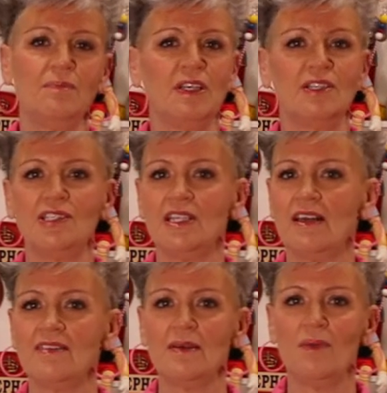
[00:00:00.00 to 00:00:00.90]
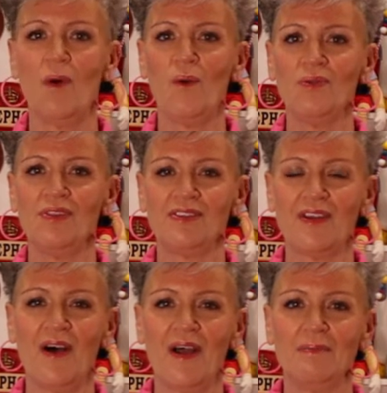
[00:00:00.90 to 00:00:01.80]
because she does them all the
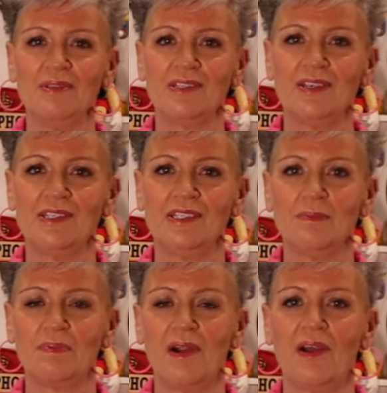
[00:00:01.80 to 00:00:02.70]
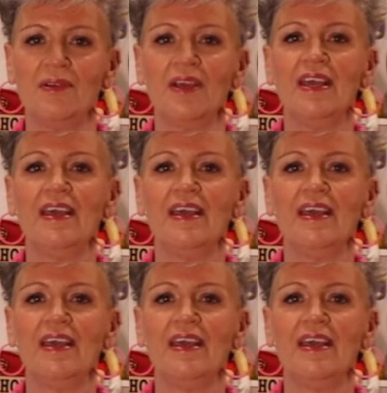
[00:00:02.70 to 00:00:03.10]
time. So she's a pro.